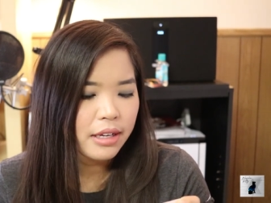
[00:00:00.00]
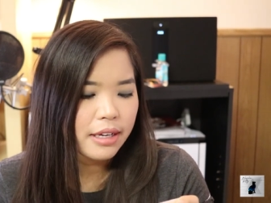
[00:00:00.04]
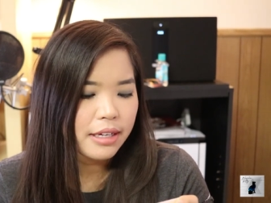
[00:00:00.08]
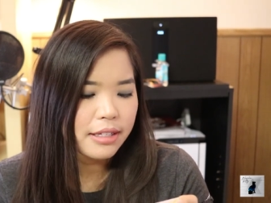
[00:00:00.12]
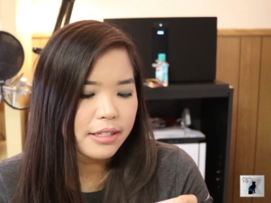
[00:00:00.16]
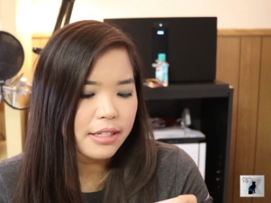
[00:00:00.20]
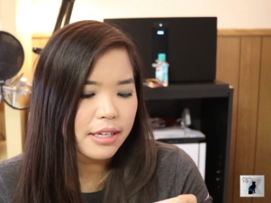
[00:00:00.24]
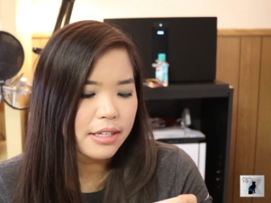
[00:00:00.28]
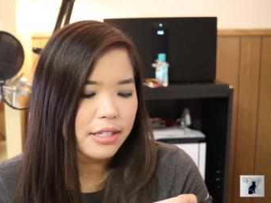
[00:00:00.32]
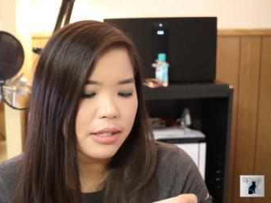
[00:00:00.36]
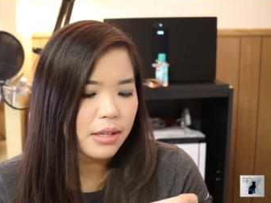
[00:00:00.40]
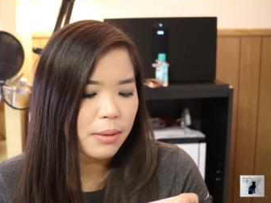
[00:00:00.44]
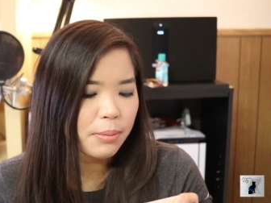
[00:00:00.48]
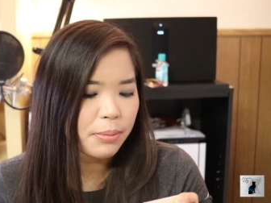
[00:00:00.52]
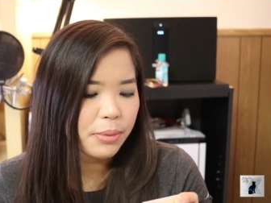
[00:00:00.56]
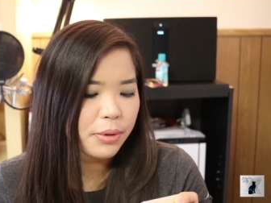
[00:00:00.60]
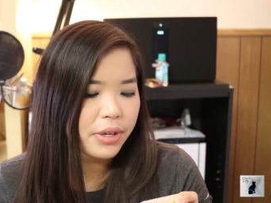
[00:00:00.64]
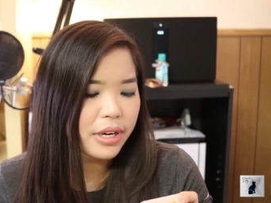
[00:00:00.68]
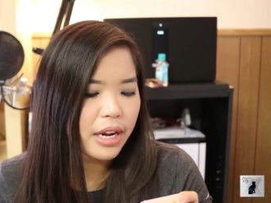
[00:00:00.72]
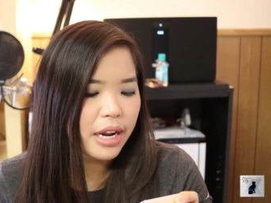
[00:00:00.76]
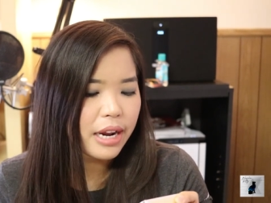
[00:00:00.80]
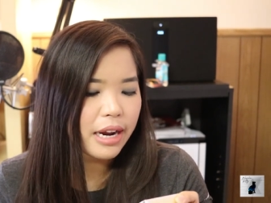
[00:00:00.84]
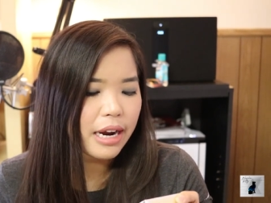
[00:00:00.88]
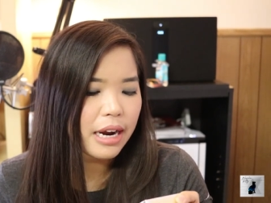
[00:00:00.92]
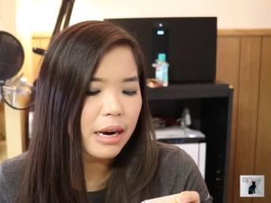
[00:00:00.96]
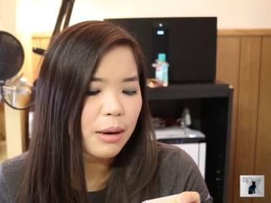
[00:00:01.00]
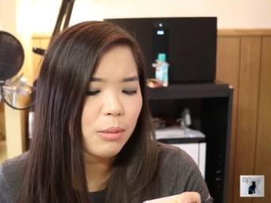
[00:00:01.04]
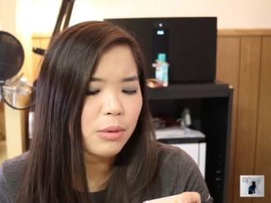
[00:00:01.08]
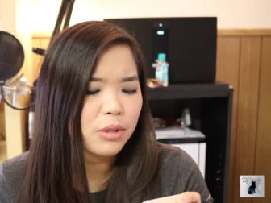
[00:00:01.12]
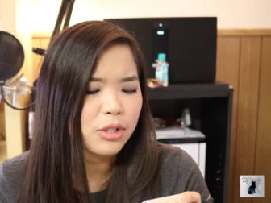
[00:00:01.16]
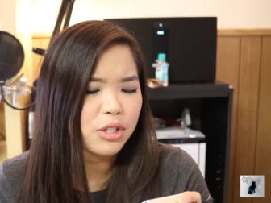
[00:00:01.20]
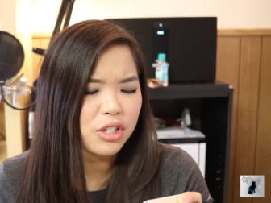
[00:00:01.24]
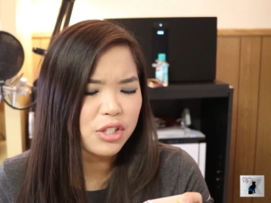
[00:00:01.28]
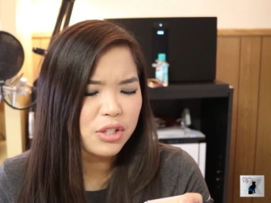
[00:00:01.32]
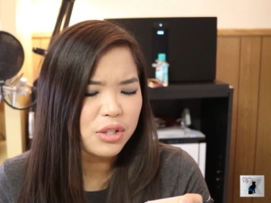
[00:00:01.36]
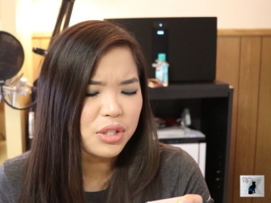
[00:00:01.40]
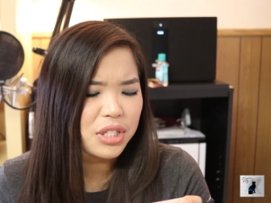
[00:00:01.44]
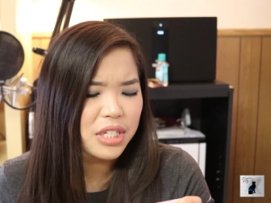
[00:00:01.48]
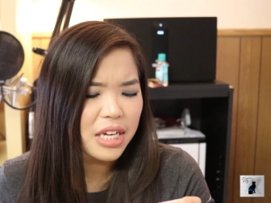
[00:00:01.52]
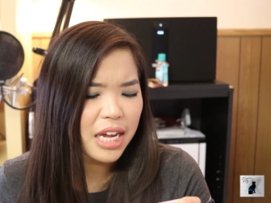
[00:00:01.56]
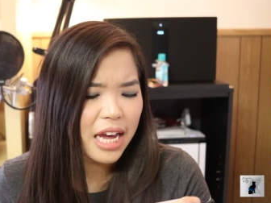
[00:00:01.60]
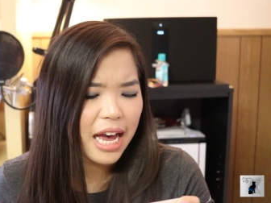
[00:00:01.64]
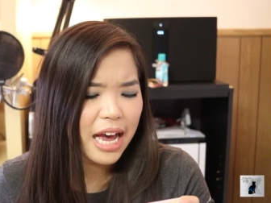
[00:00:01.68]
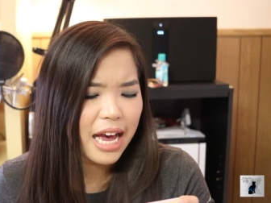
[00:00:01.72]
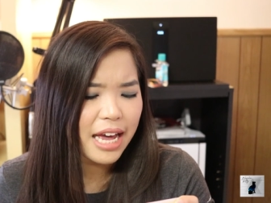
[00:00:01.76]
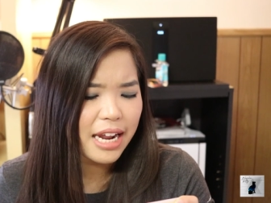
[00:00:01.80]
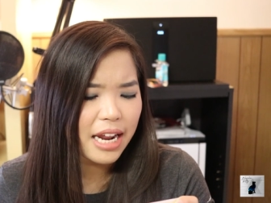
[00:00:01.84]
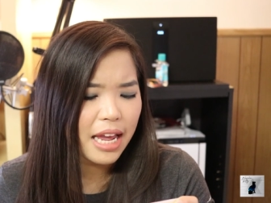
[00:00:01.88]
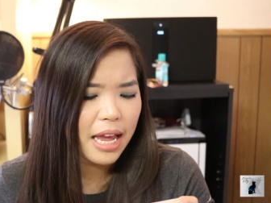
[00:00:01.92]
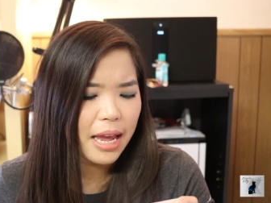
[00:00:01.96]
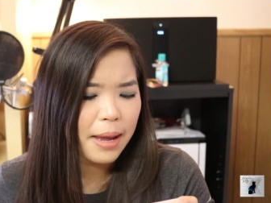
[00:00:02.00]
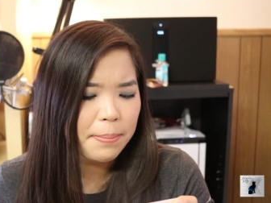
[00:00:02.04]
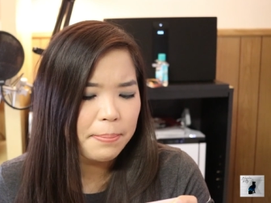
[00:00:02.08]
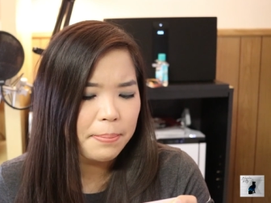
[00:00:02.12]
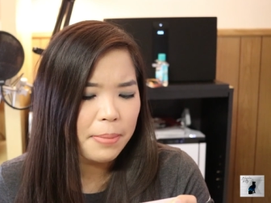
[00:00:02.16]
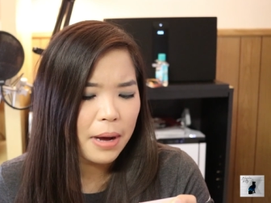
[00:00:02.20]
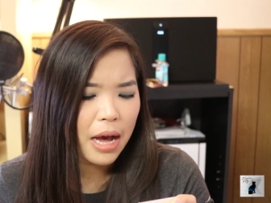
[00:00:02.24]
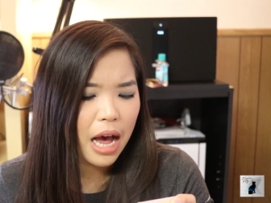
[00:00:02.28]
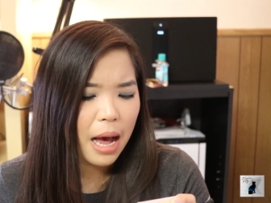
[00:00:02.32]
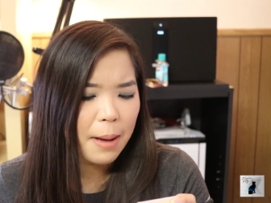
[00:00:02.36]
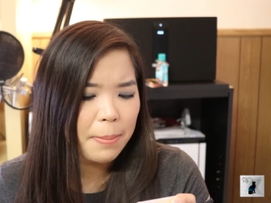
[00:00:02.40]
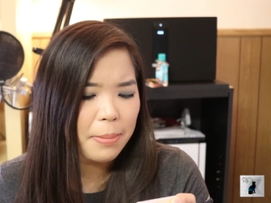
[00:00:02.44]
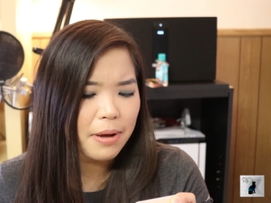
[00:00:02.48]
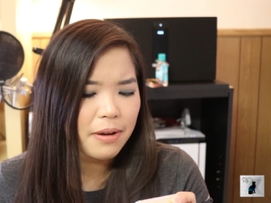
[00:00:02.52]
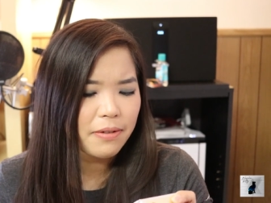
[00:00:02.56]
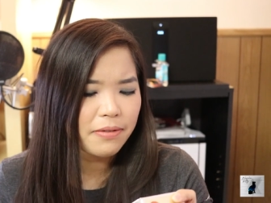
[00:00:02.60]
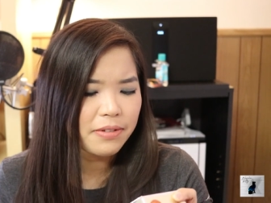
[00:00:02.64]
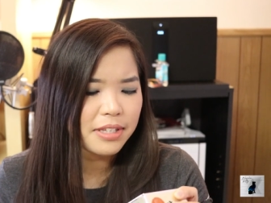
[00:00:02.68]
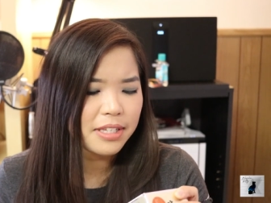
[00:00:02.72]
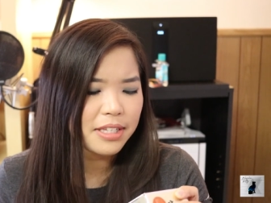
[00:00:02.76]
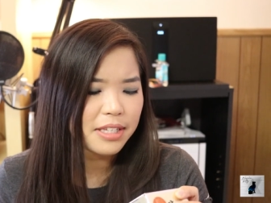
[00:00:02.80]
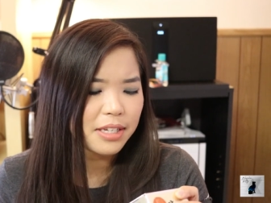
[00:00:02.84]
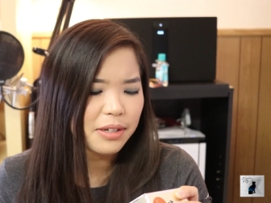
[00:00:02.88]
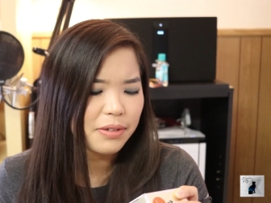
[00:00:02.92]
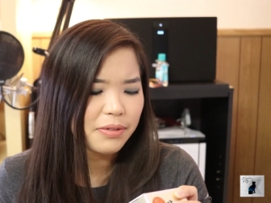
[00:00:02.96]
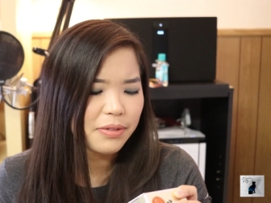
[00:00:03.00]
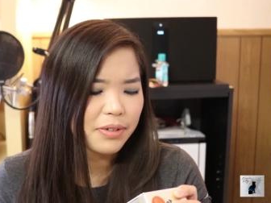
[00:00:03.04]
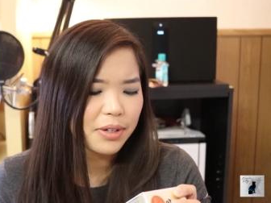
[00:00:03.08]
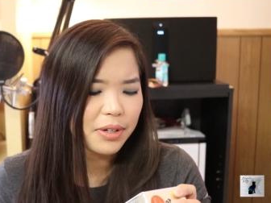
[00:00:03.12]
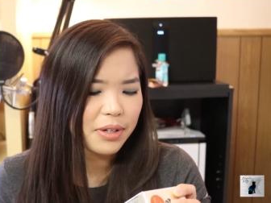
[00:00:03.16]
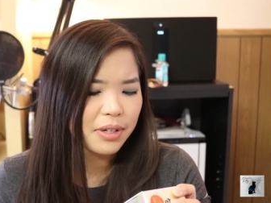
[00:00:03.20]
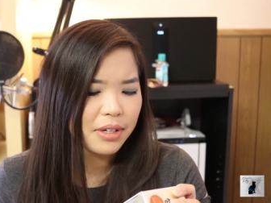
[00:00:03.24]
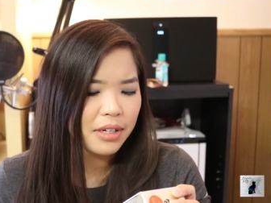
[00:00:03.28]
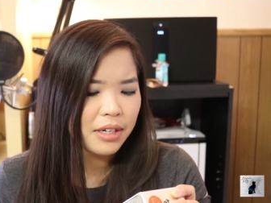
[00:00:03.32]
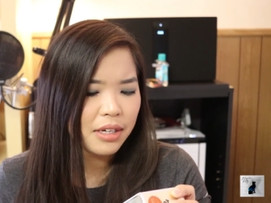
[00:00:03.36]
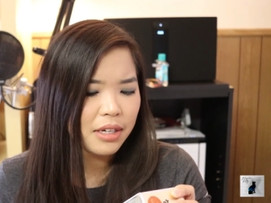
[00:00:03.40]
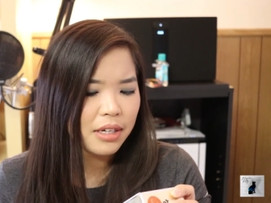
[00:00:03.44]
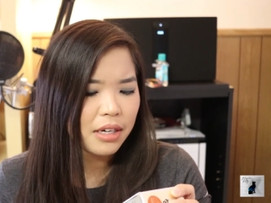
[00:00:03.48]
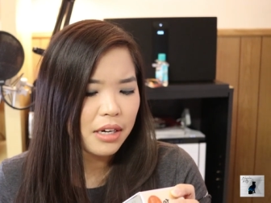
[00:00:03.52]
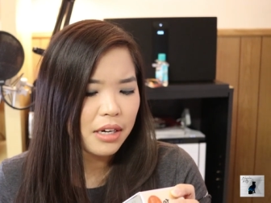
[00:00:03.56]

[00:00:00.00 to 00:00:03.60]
It says on brunette hair was used to add a pop of silver